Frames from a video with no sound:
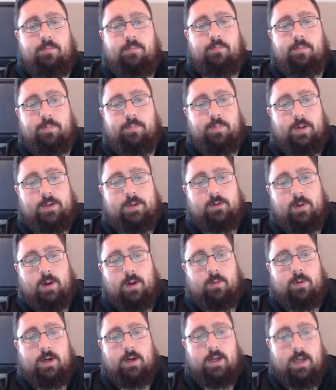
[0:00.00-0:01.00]
But do I
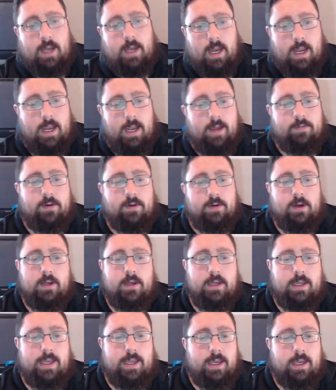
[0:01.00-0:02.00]
want to have a
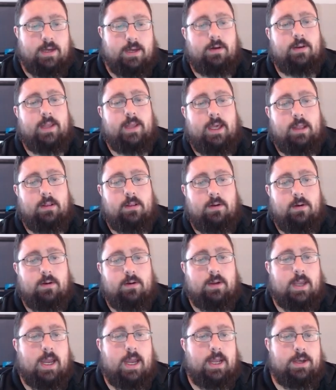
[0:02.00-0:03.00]
kicker that long?
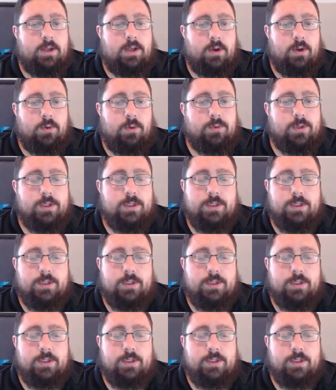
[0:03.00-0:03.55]
I don't.